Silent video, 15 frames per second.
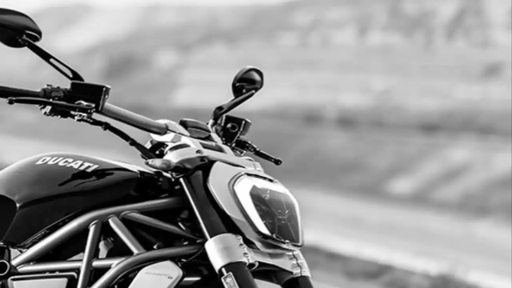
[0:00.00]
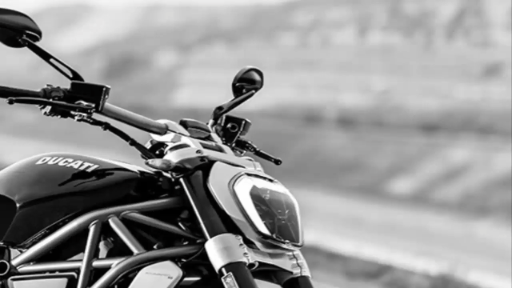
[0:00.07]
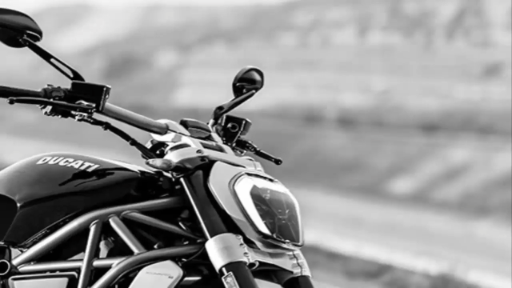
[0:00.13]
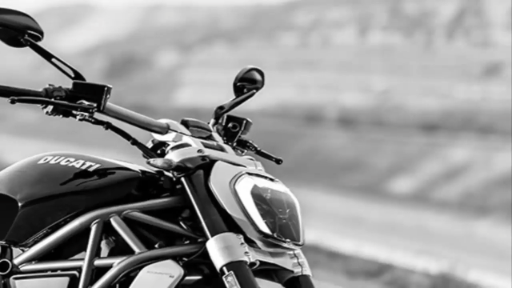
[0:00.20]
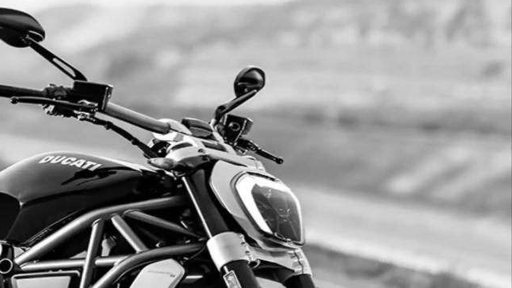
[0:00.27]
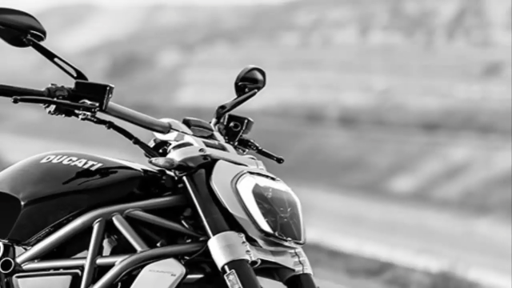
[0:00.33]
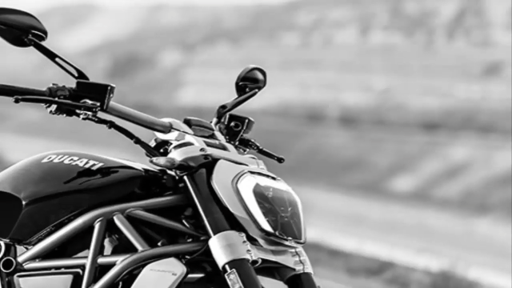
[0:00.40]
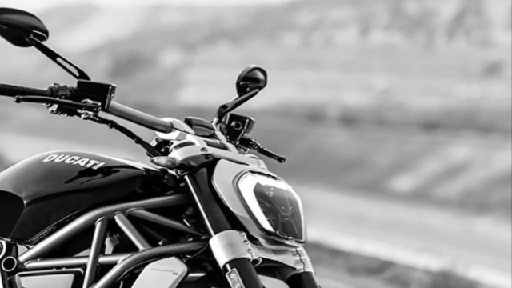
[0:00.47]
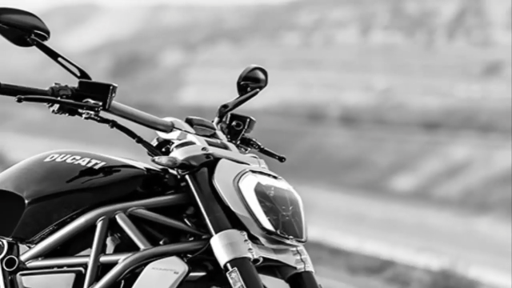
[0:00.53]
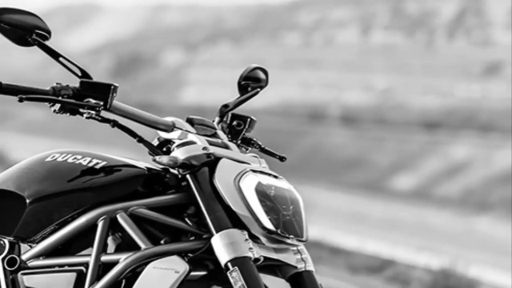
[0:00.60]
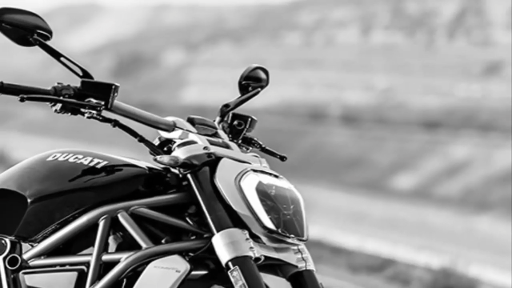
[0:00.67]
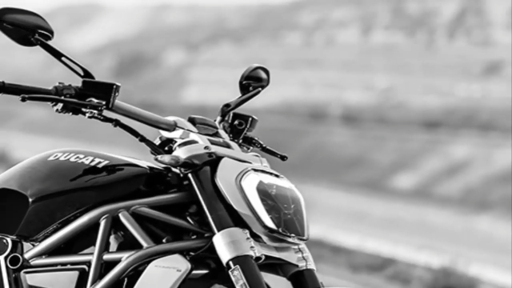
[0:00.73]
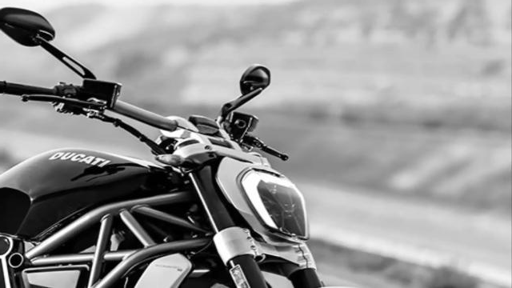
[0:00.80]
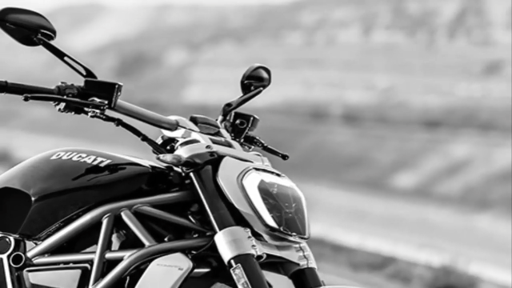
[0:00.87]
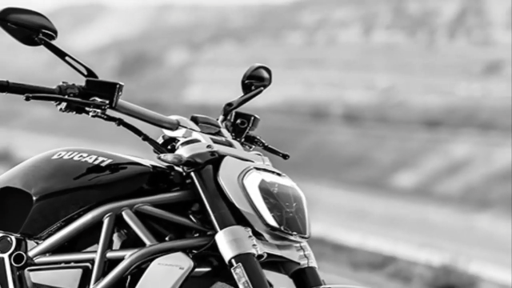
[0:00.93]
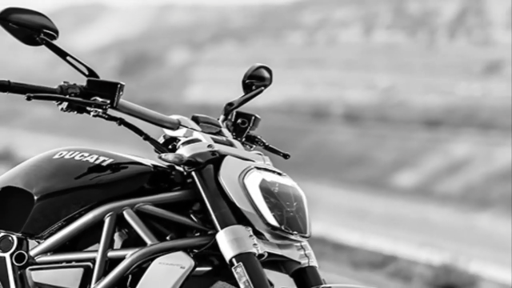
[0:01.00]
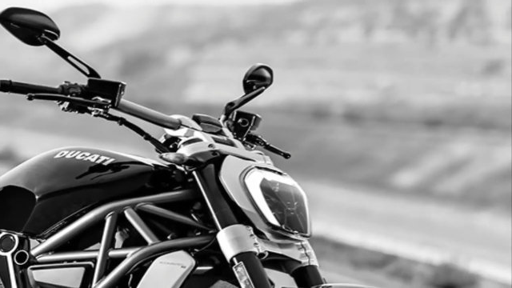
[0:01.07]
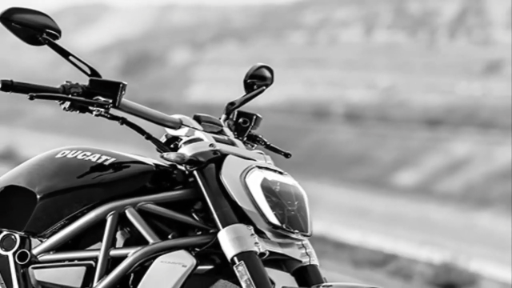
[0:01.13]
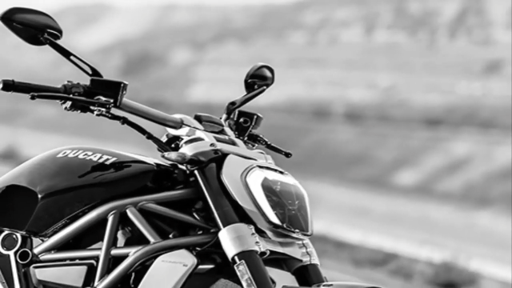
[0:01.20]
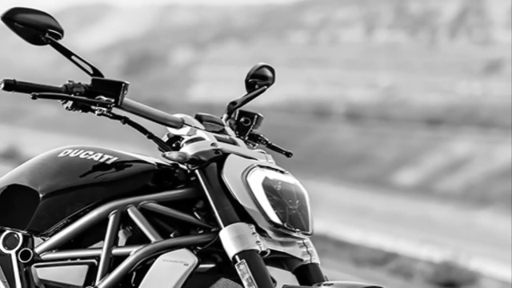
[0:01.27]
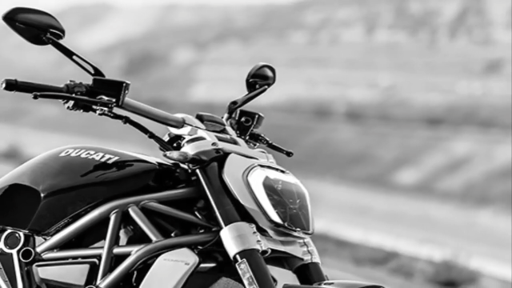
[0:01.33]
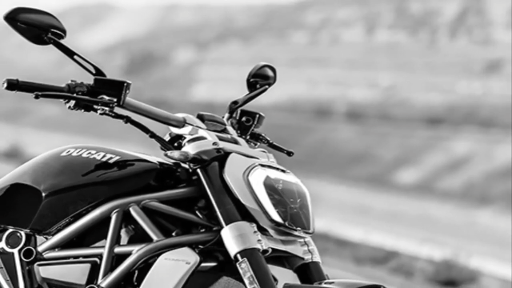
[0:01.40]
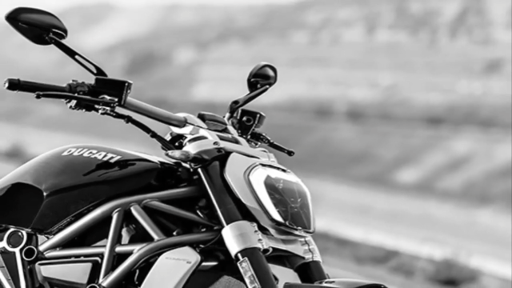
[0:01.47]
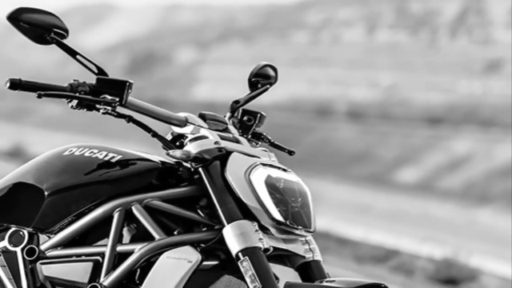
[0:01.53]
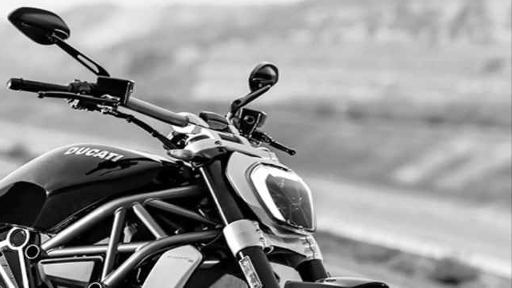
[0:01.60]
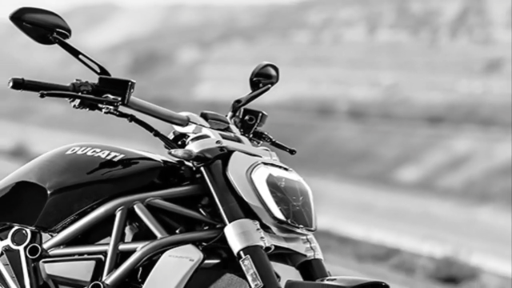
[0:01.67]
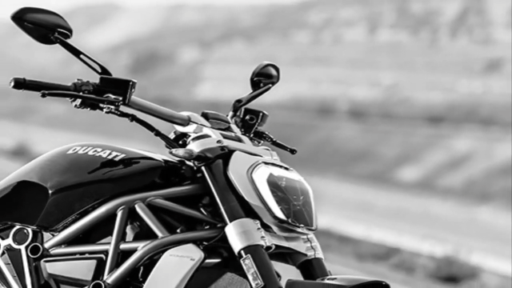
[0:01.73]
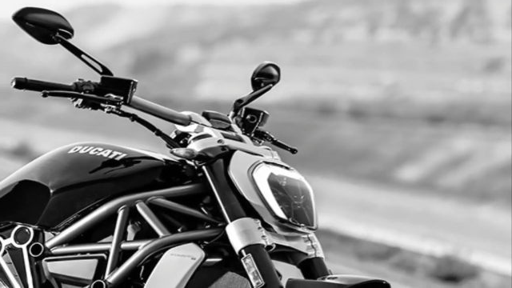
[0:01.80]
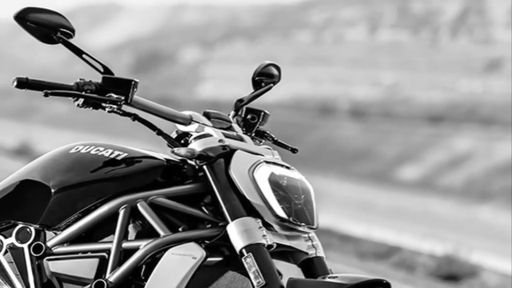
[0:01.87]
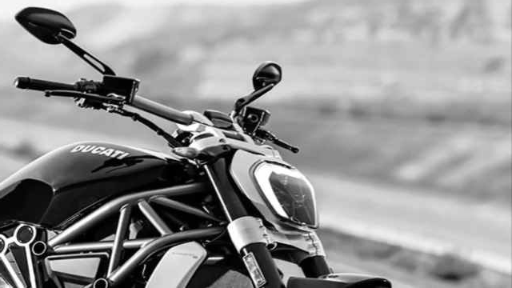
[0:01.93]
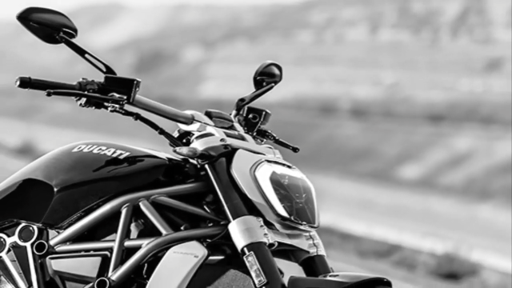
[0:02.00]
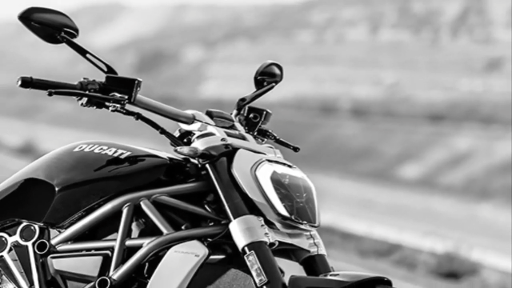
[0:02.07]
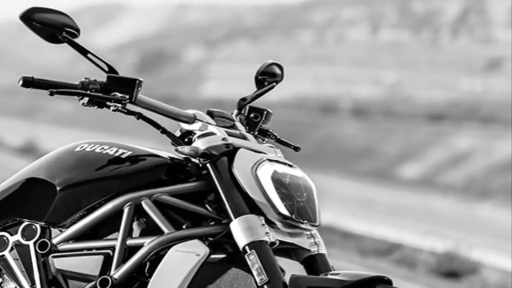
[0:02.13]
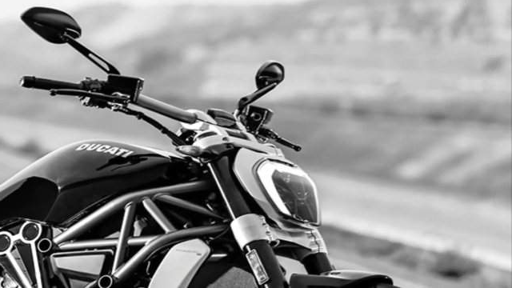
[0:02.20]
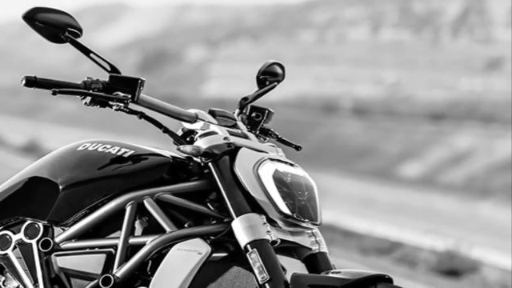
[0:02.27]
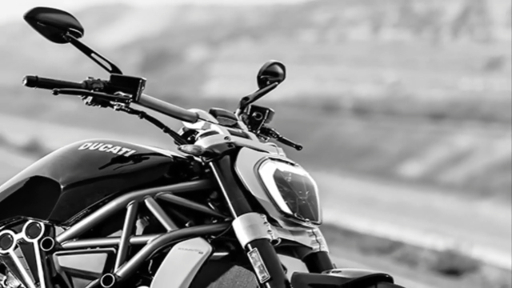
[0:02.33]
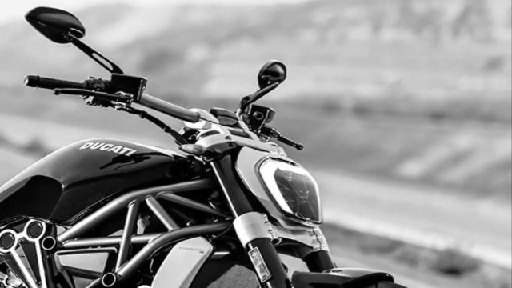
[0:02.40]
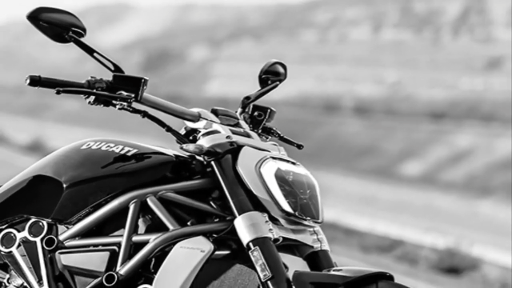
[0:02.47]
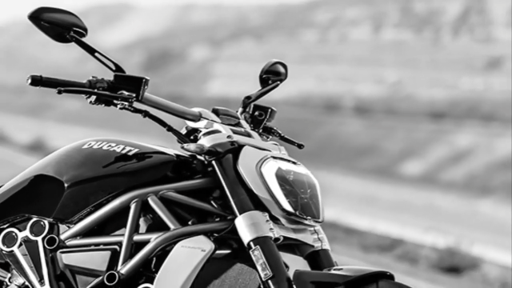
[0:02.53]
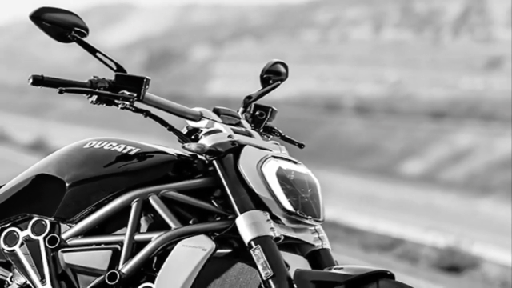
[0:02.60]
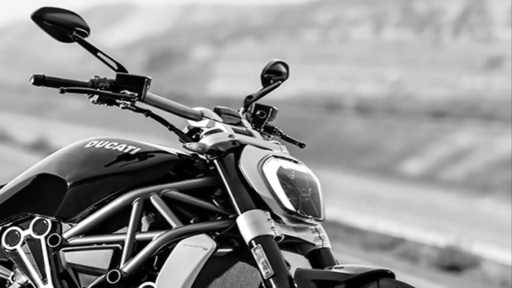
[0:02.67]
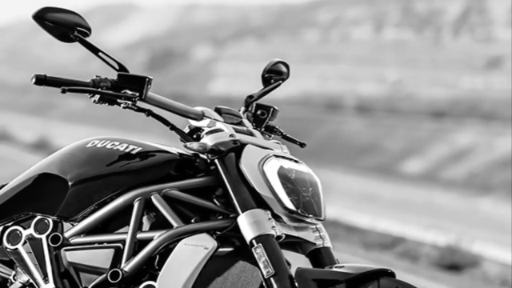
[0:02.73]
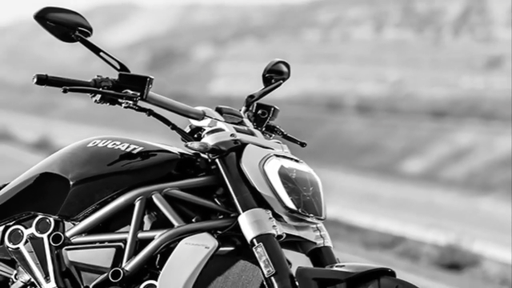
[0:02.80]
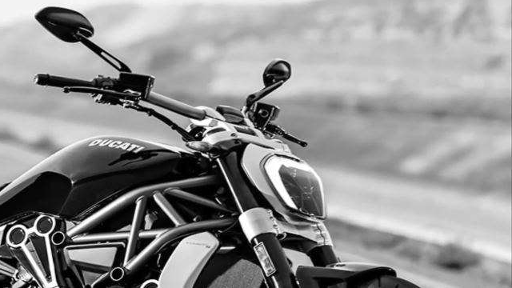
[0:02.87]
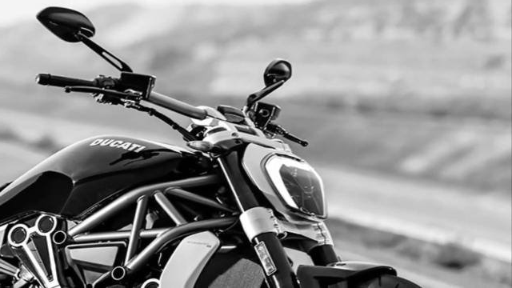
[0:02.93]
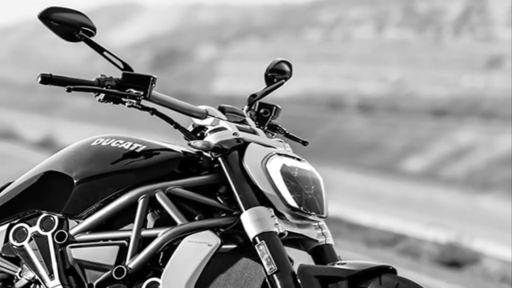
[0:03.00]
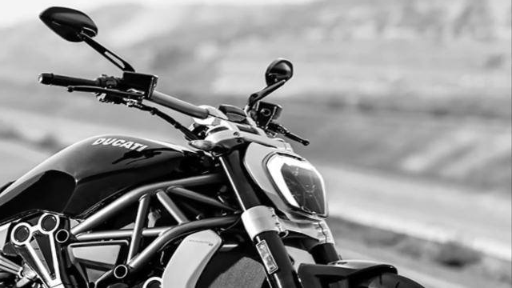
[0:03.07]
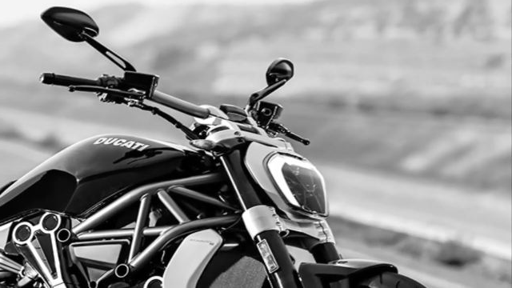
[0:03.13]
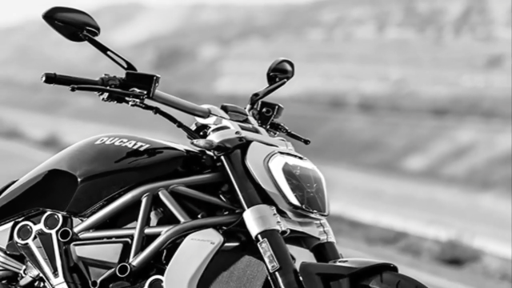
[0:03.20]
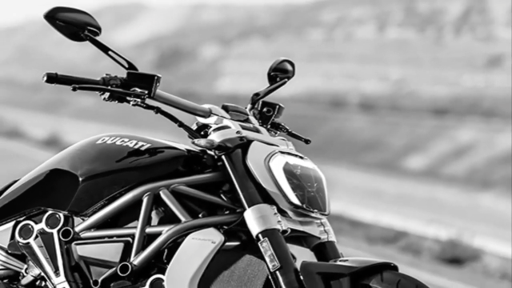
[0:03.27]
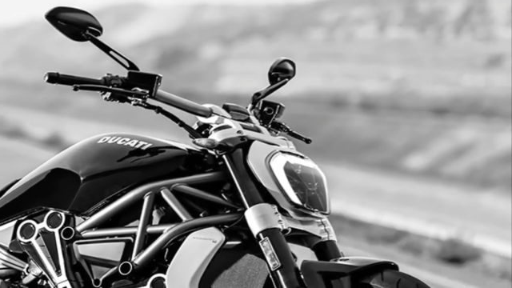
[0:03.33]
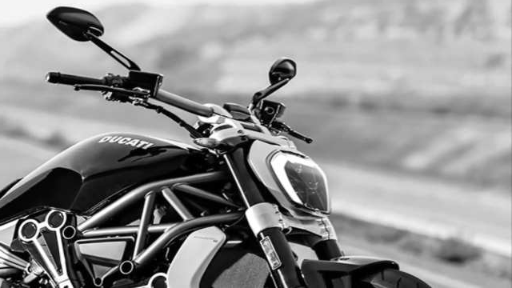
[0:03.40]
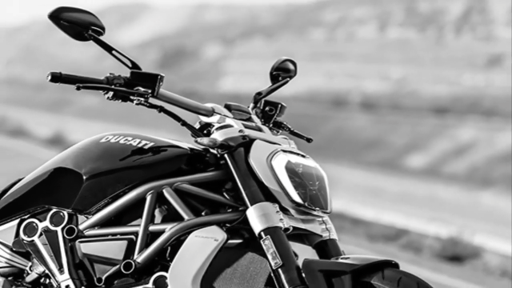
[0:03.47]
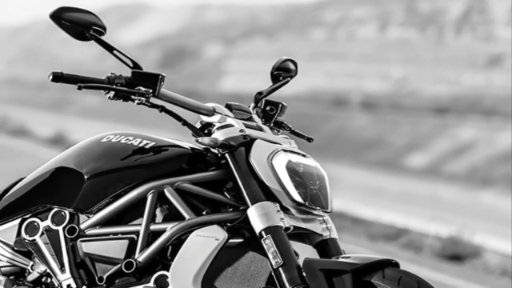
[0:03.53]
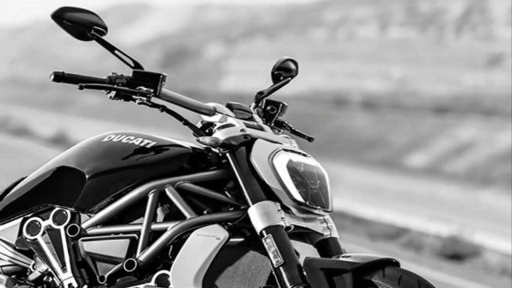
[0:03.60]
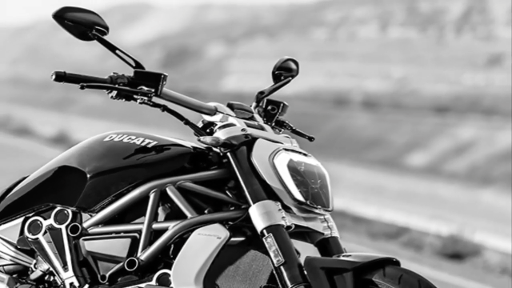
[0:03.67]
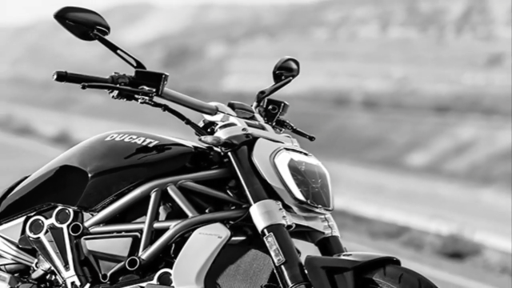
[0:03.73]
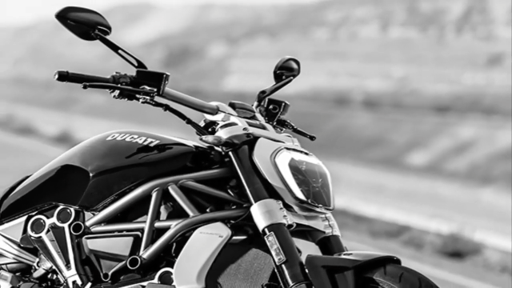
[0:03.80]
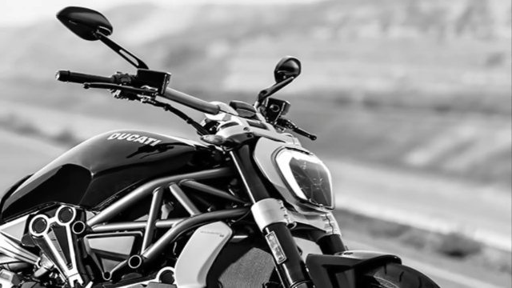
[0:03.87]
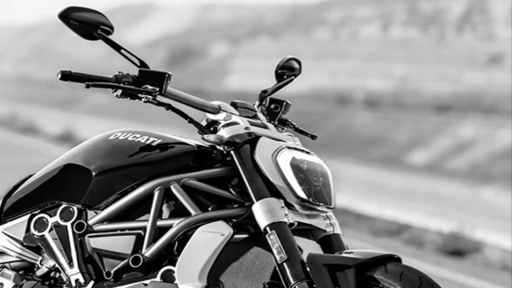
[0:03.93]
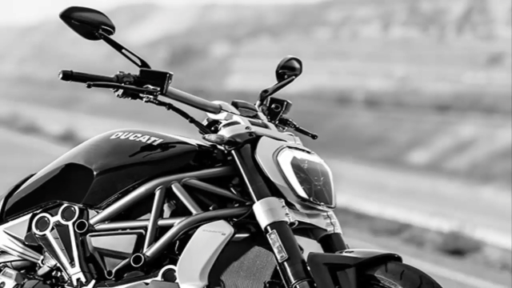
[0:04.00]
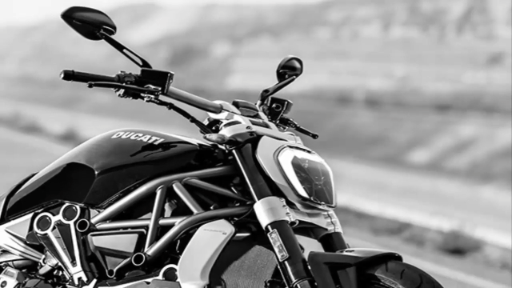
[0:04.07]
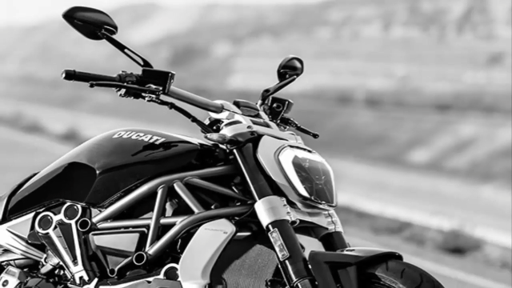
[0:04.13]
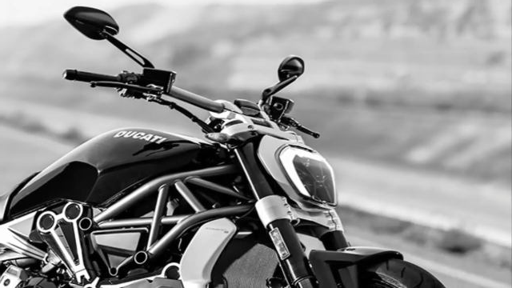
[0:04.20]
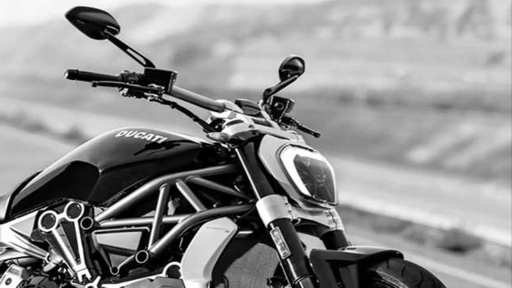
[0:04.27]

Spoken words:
[unreadable: no face in view]